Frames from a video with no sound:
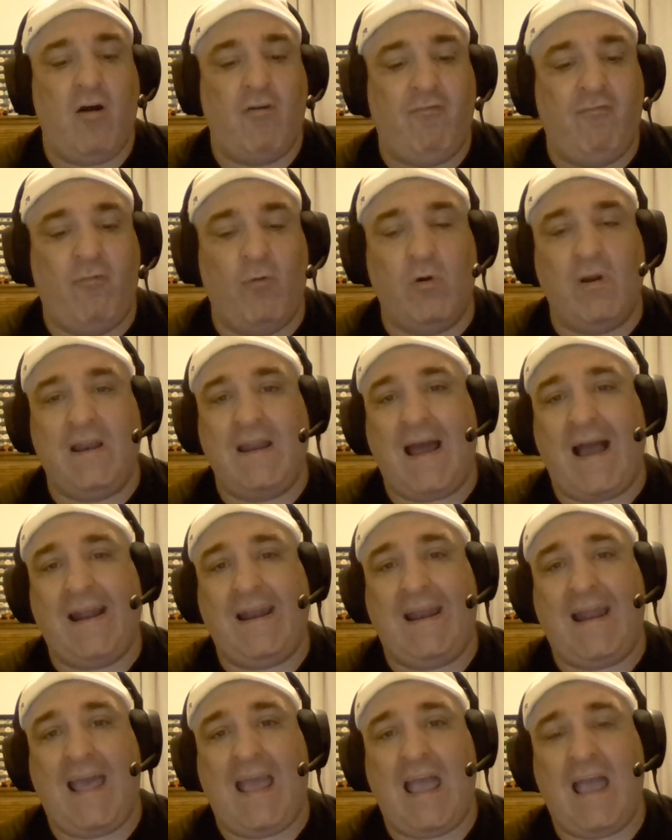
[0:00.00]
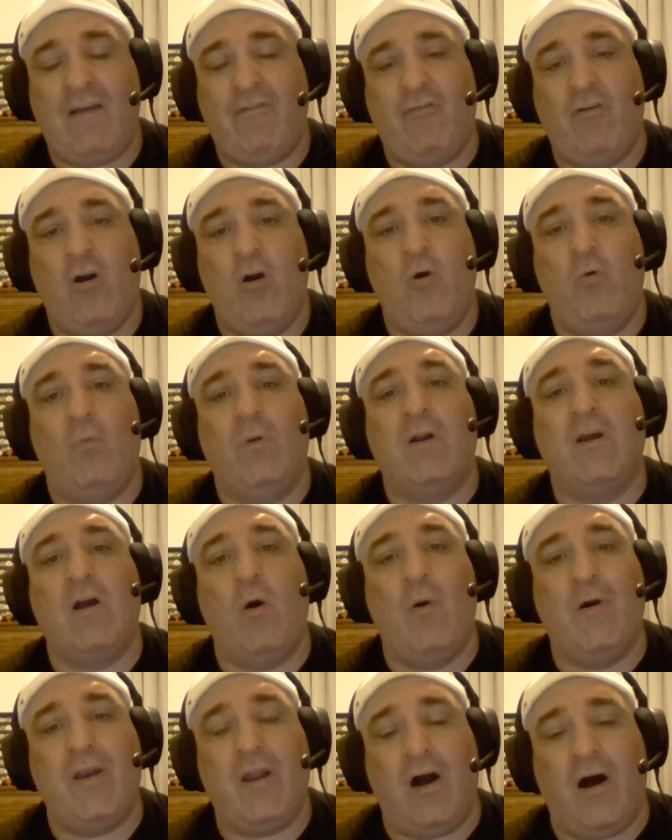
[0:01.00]
49 and a half. We're
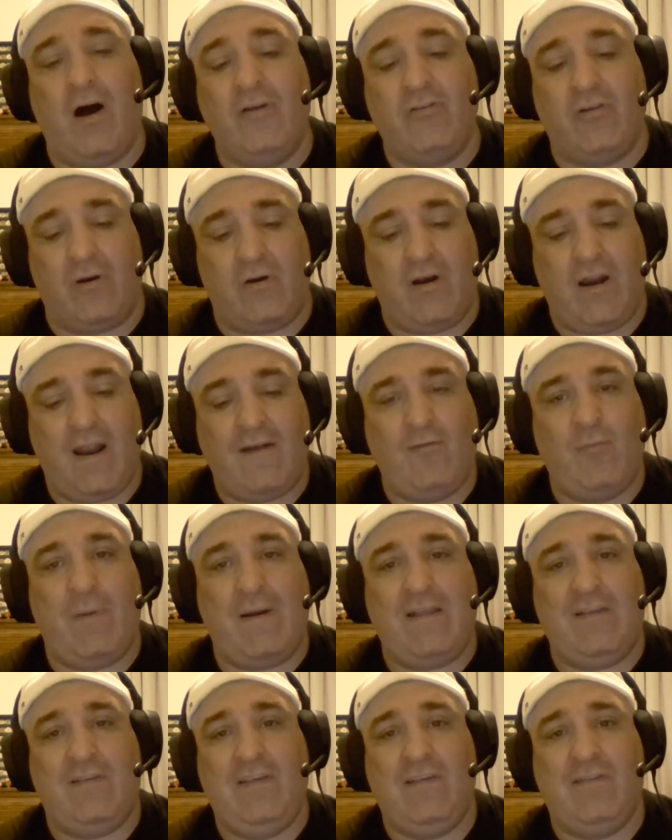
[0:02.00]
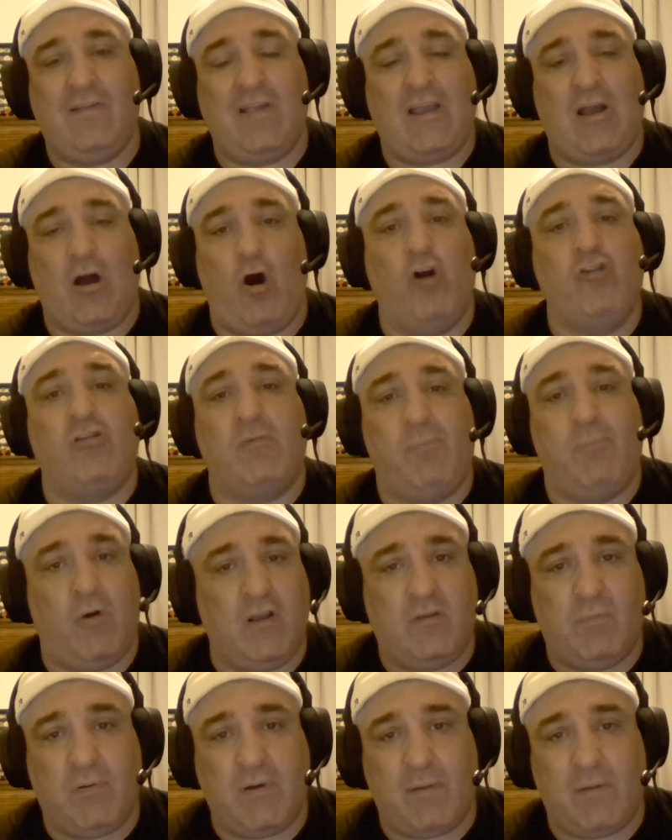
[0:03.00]
going under. Everybody sees like 100
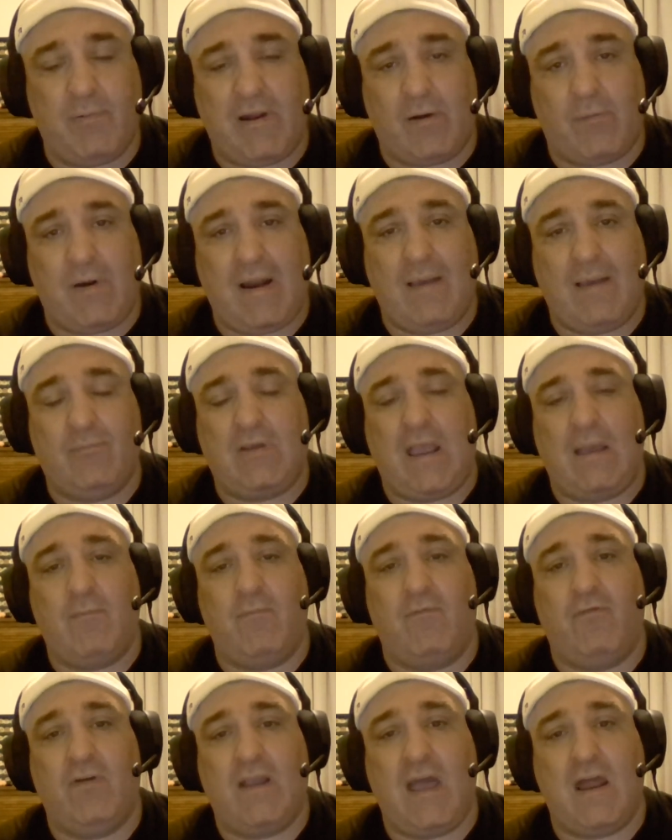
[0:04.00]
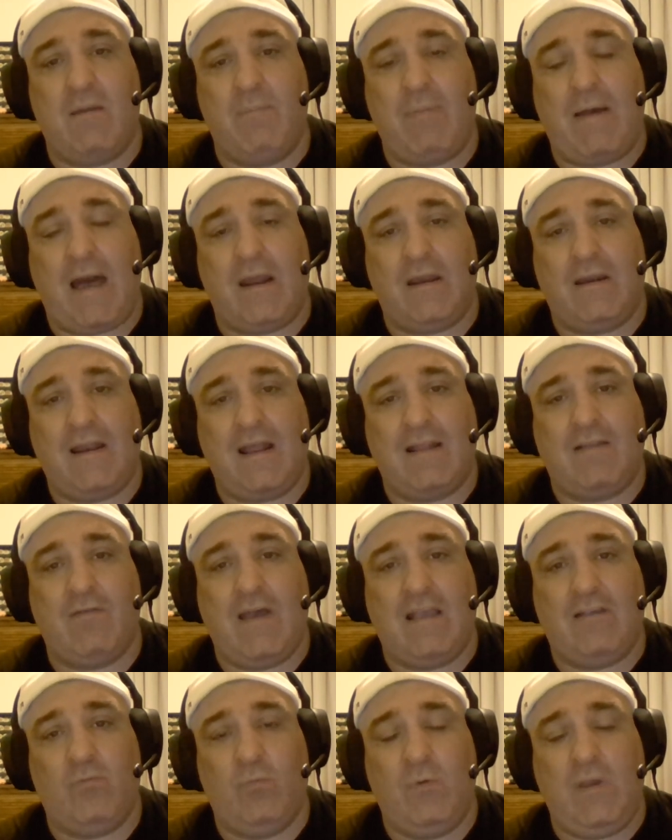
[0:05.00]
points put up in a Rams game. Forget about it. That's
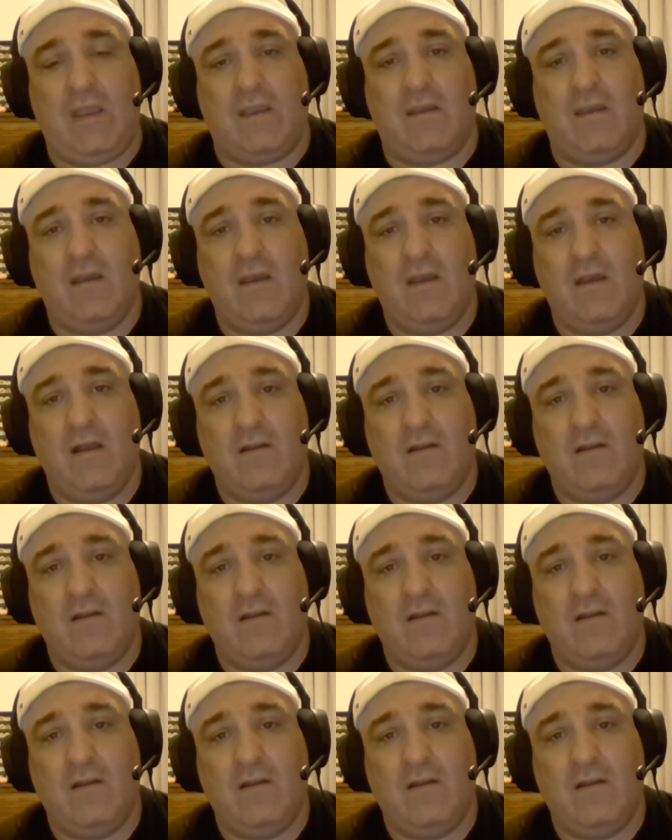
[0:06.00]
last week.